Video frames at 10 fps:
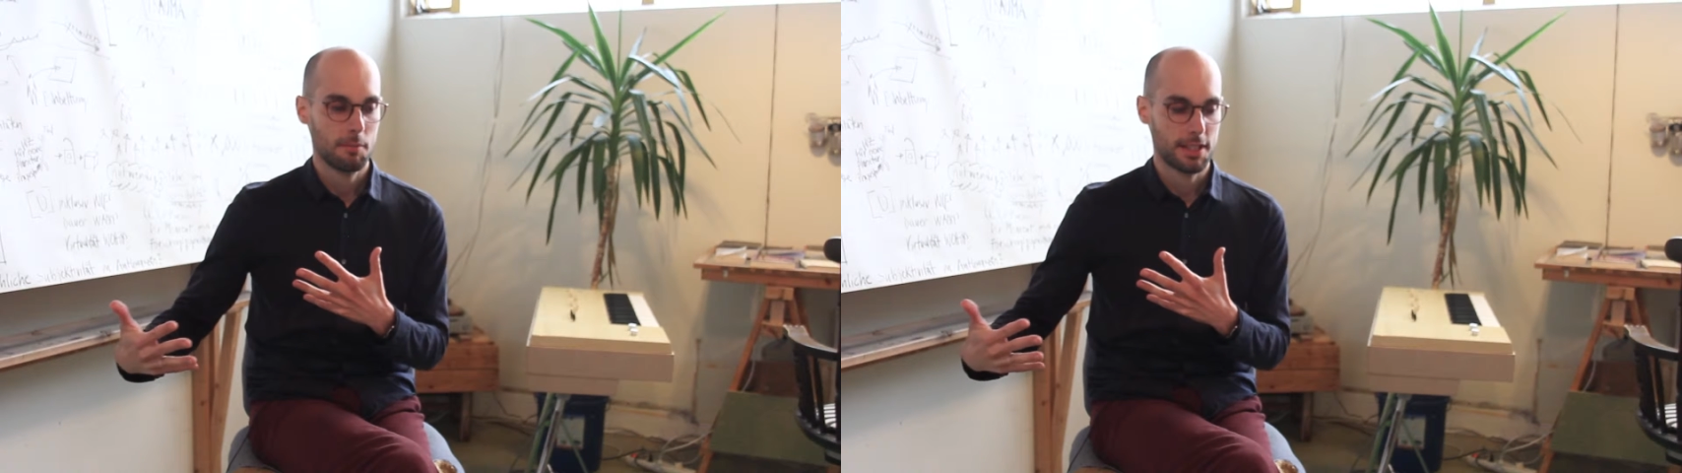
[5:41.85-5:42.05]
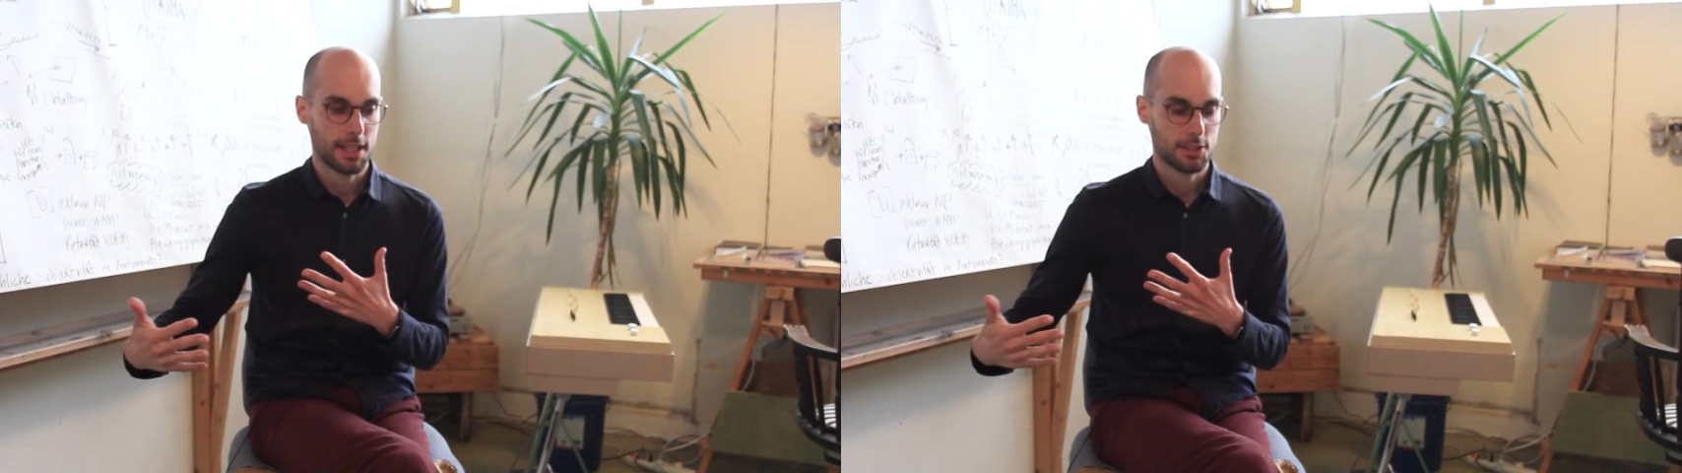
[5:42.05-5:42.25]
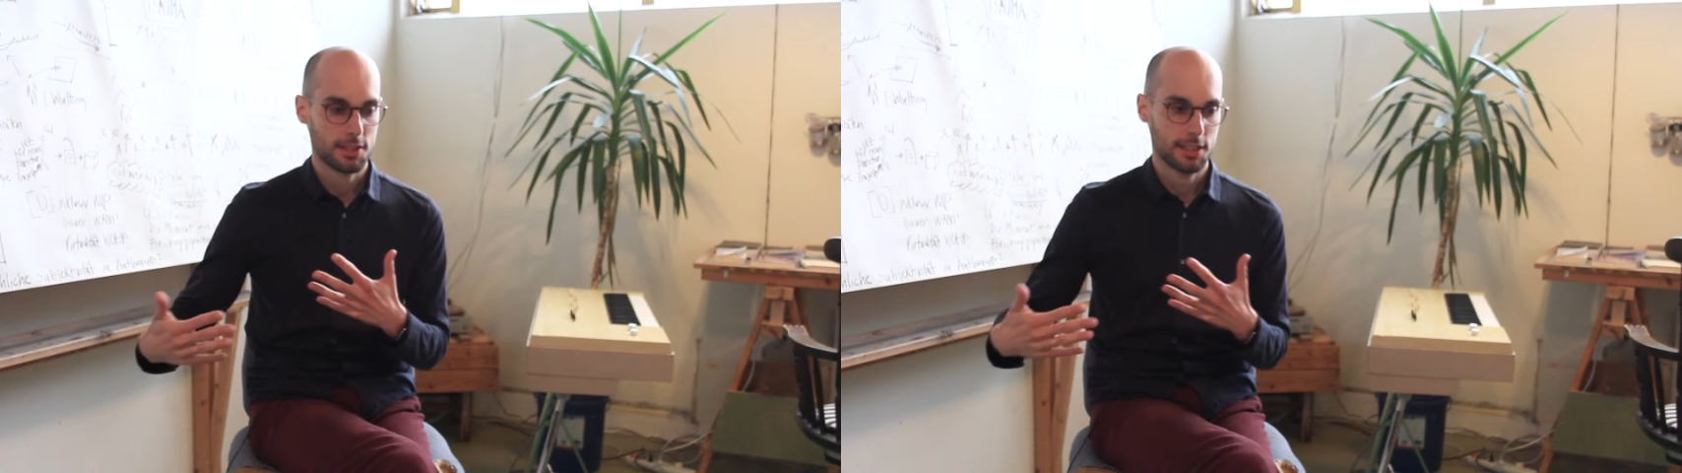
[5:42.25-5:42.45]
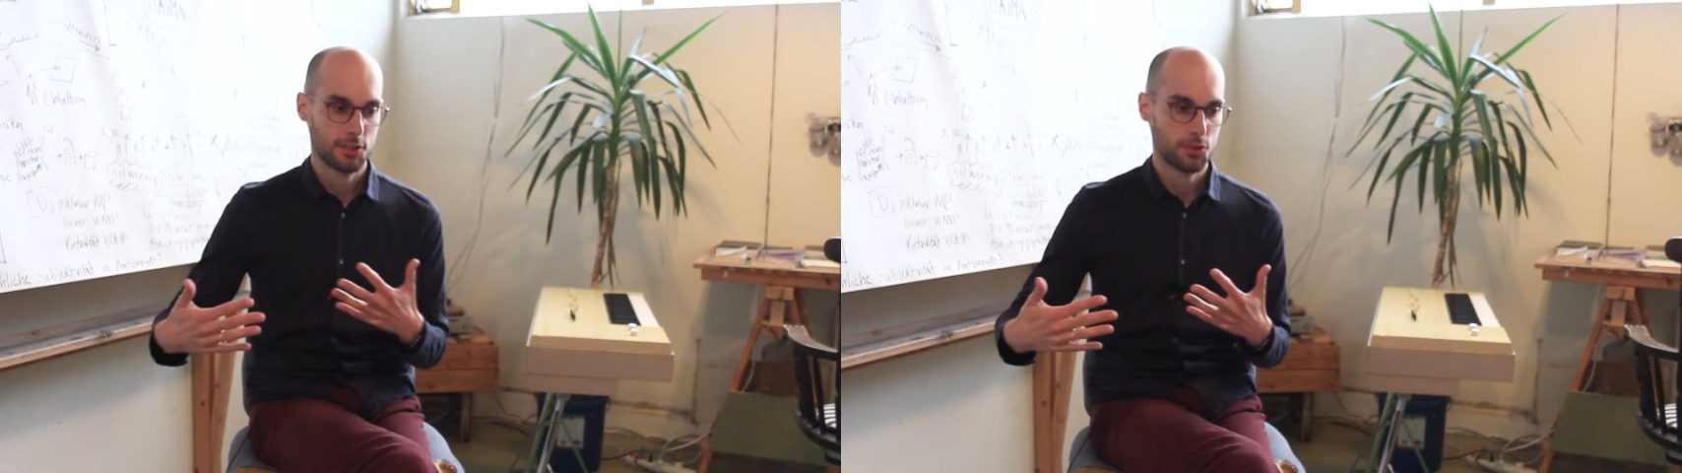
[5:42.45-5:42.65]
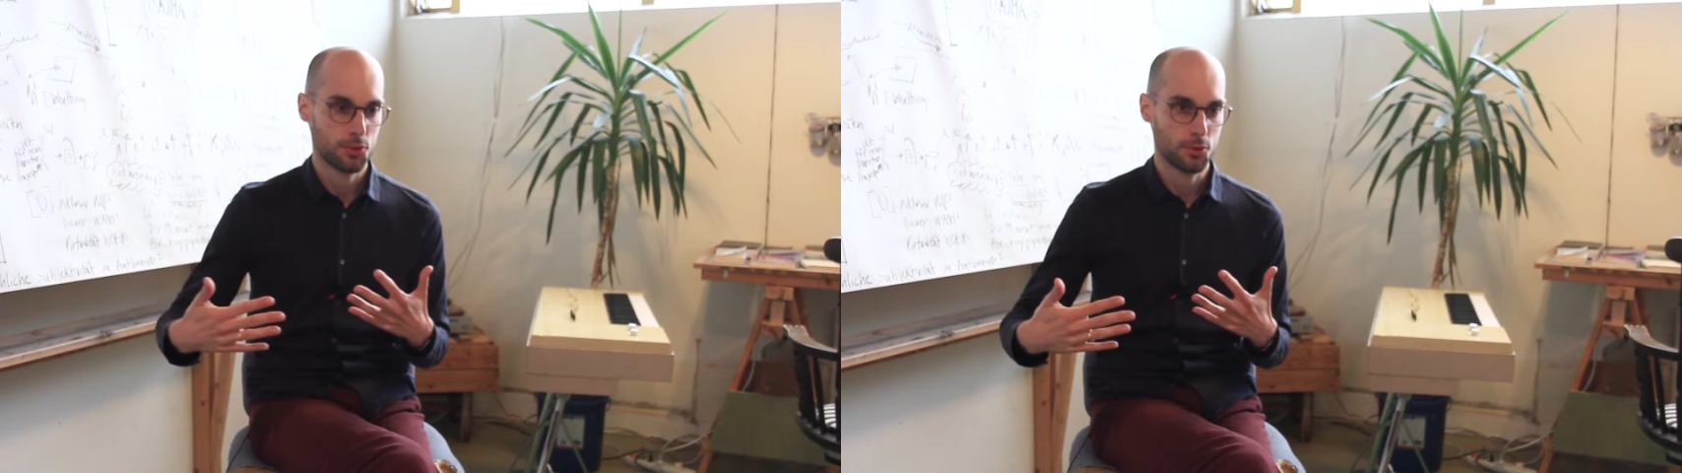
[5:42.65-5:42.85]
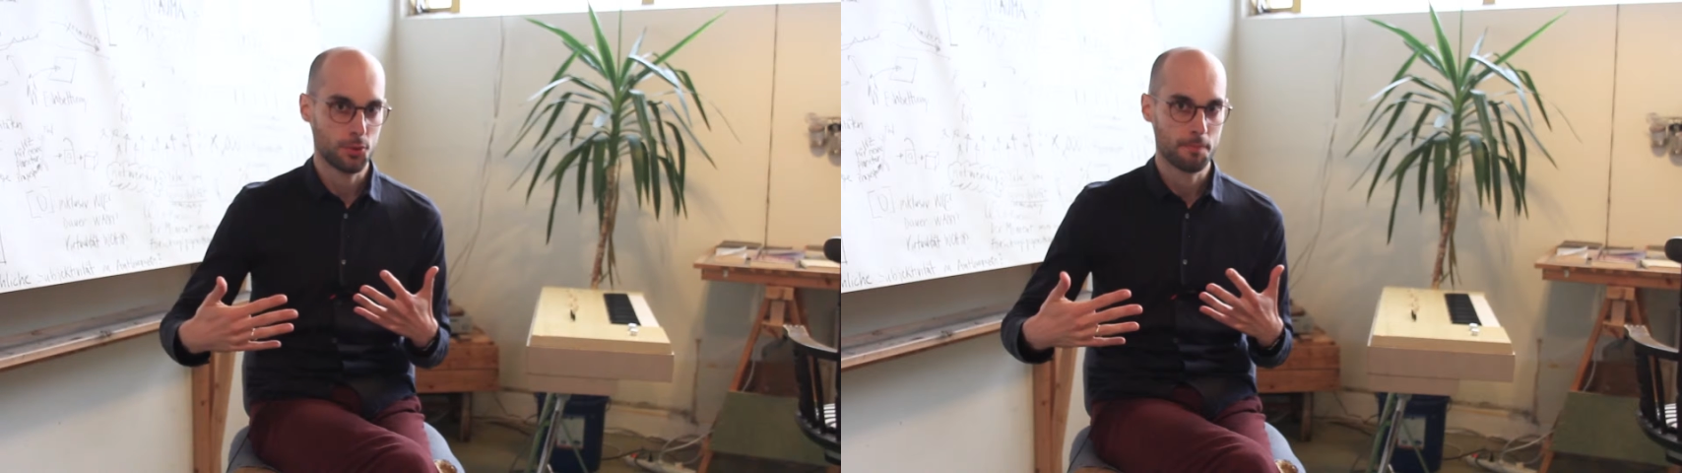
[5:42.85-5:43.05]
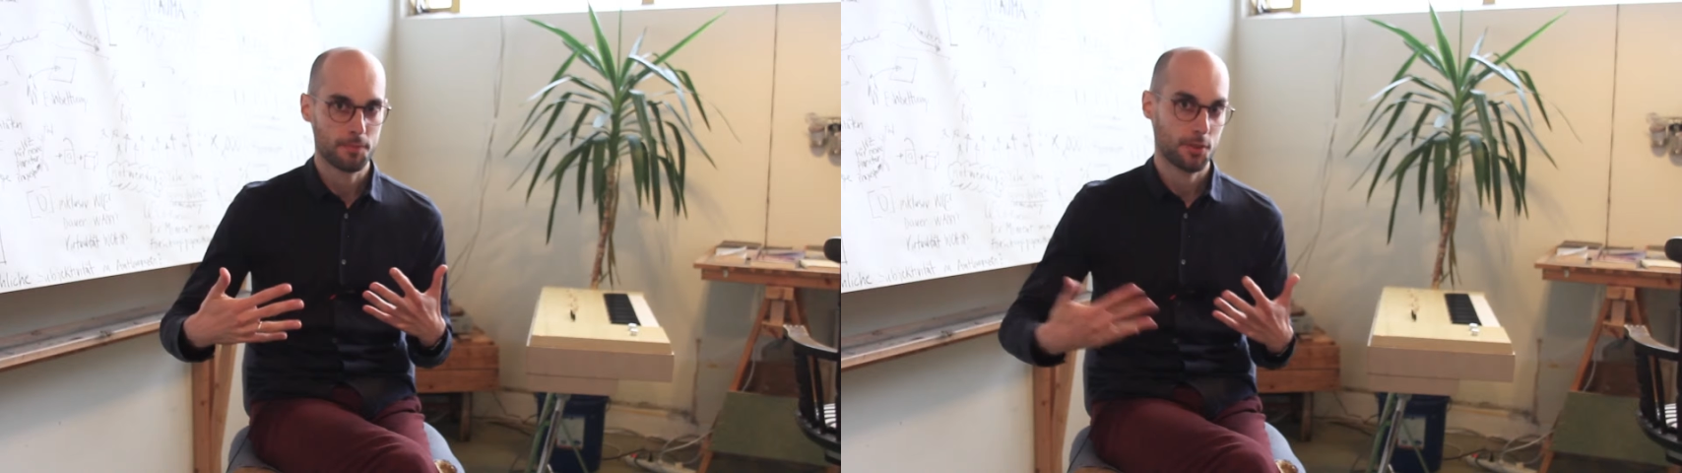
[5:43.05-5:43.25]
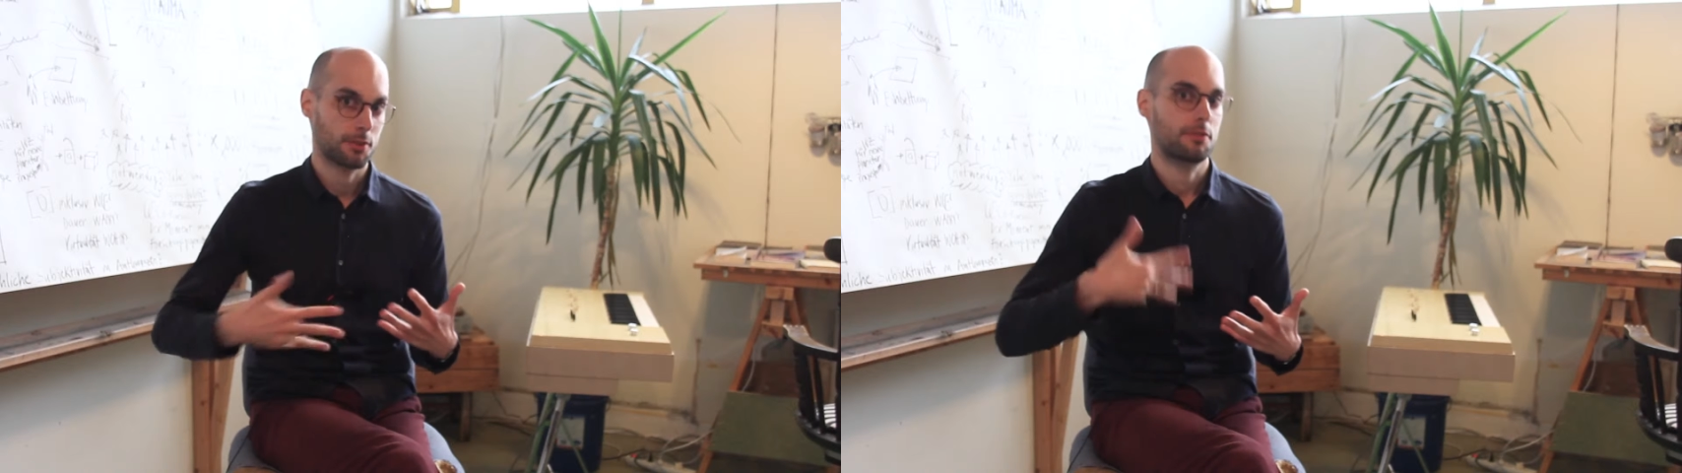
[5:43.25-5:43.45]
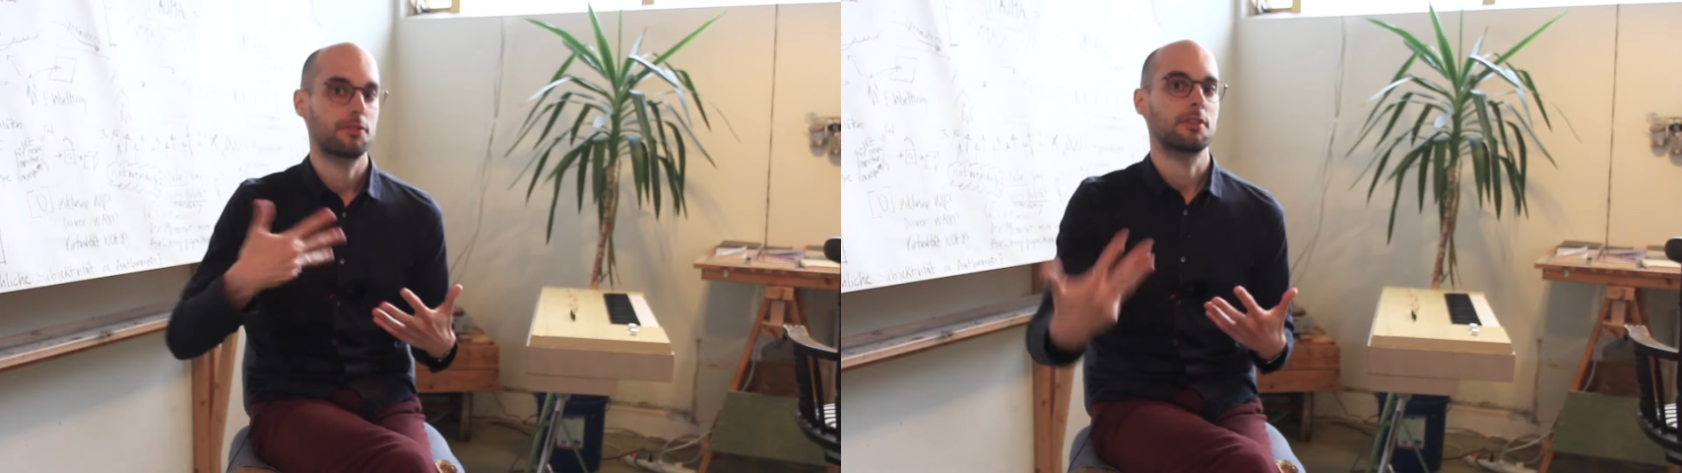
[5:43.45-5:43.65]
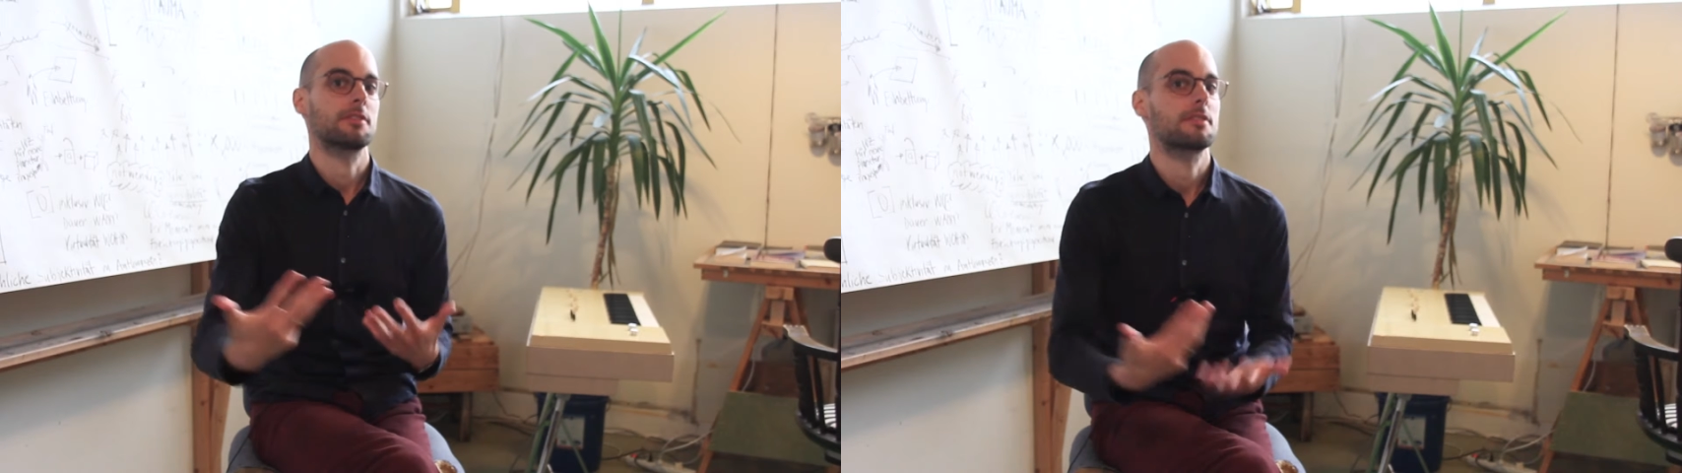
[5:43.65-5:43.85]
but actually to
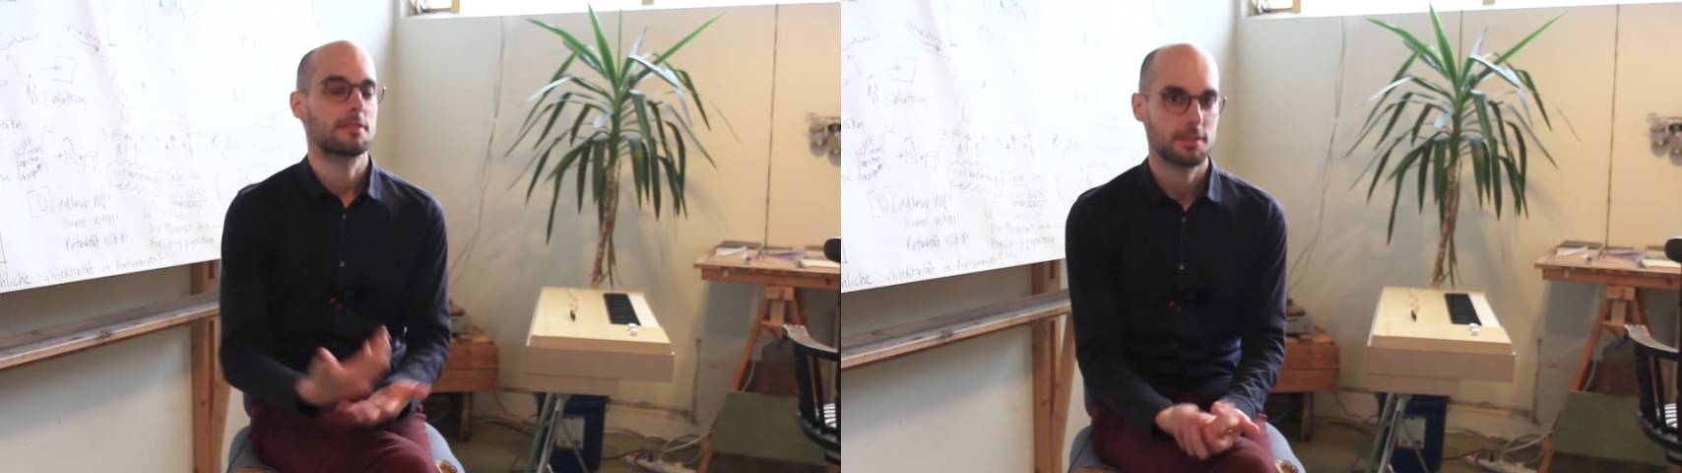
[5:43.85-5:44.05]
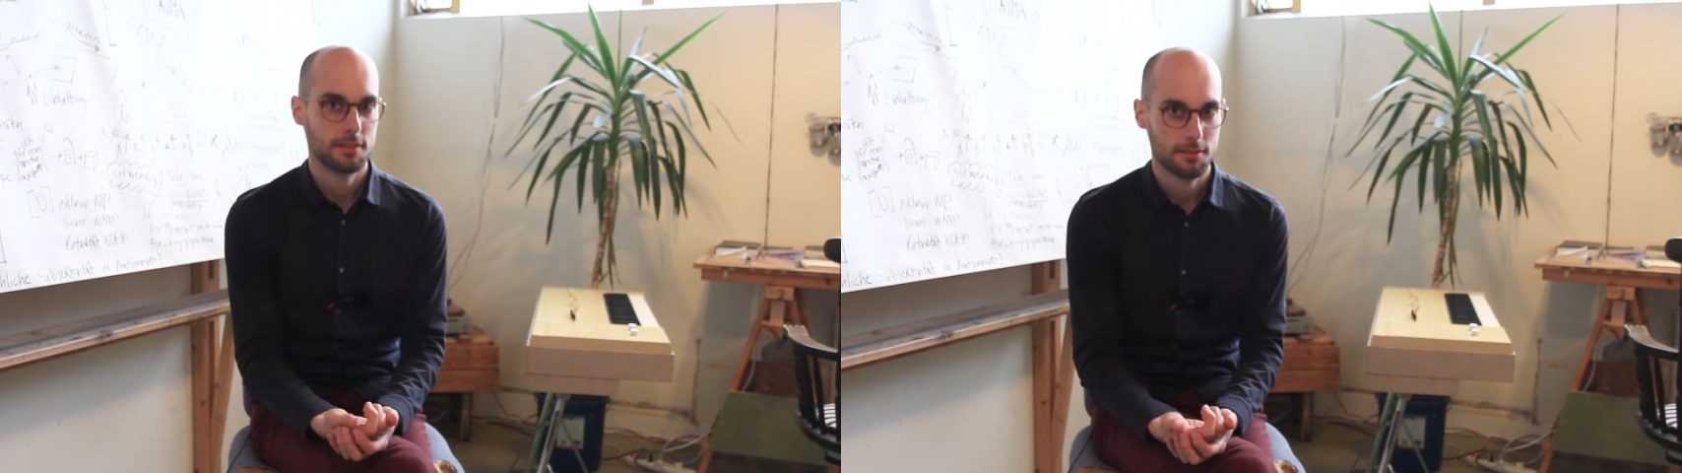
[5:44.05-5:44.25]
confront